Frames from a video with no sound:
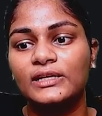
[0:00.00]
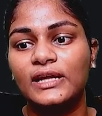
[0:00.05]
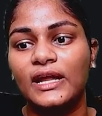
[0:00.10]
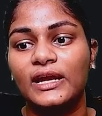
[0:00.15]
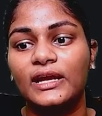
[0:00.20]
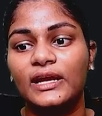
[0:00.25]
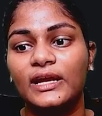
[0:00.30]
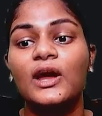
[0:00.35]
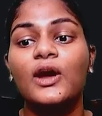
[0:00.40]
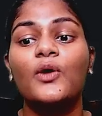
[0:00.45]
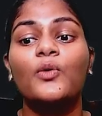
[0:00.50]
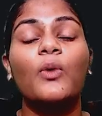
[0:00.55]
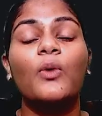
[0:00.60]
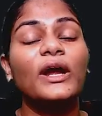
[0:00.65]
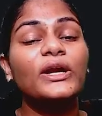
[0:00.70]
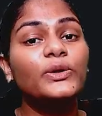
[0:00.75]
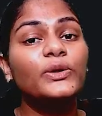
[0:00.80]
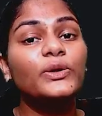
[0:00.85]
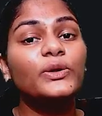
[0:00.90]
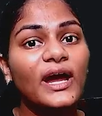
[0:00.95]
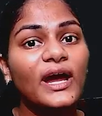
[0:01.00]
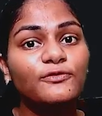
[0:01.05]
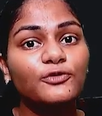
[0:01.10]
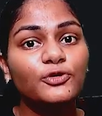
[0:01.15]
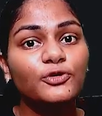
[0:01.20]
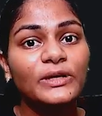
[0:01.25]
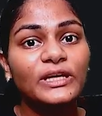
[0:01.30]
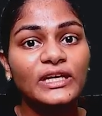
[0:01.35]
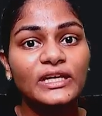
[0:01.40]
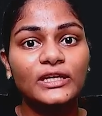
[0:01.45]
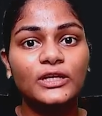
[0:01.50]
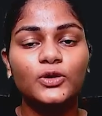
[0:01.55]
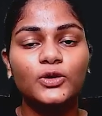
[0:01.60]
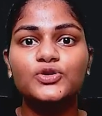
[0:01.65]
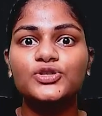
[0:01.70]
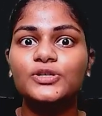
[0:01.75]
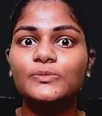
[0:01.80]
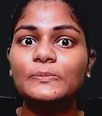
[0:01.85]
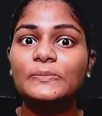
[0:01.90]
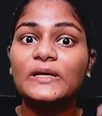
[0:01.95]
10. Why do I have to make it
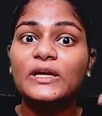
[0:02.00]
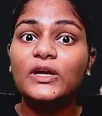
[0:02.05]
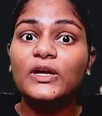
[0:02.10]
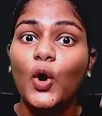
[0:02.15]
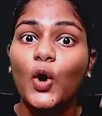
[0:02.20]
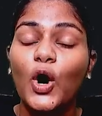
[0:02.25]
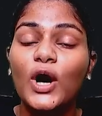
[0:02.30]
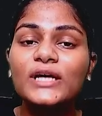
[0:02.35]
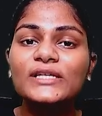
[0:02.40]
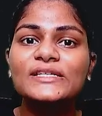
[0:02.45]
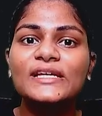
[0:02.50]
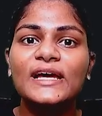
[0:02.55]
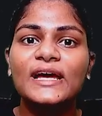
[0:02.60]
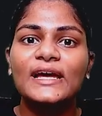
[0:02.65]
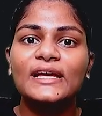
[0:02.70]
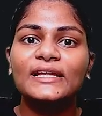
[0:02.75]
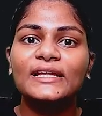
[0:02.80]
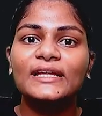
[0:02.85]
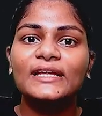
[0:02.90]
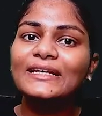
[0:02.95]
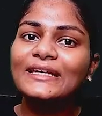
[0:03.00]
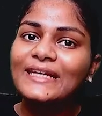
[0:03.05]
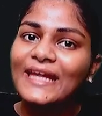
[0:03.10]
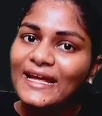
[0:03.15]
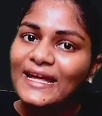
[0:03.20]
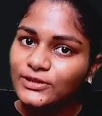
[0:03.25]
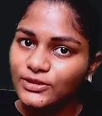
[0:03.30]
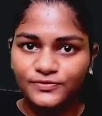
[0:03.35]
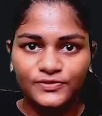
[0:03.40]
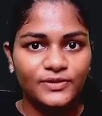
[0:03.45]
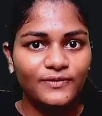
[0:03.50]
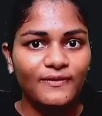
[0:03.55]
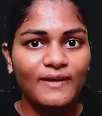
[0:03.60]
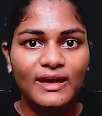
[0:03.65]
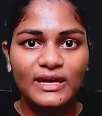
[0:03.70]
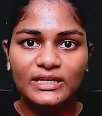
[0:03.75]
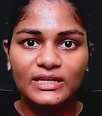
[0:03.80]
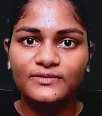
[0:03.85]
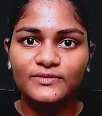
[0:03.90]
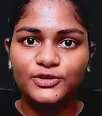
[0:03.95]
closer? Because the length of the
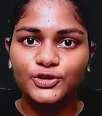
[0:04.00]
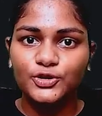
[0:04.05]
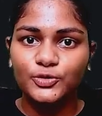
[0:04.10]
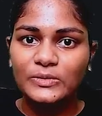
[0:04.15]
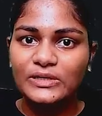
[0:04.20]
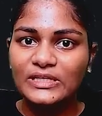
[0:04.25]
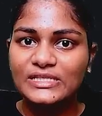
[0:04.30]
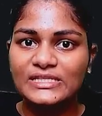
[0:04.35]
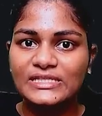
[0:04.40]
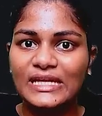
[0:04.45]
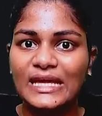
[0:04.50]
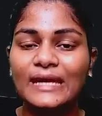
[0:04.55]
wire given to me is